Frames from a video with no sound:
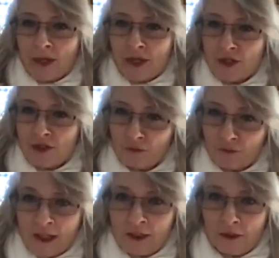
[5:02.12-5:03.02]
we should
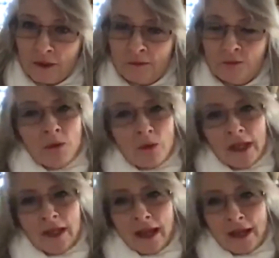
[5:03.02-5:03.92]
feel when
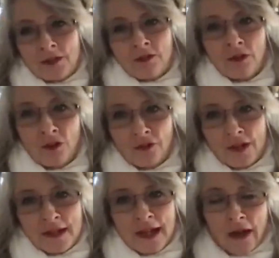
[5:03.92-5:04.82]
we enter an
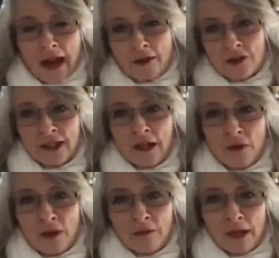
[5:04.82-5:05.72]
office? How should that
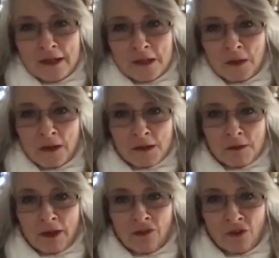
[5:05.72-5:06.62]
workplace experience
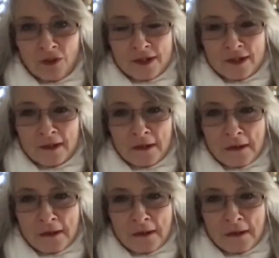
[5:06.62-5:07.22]
be for us?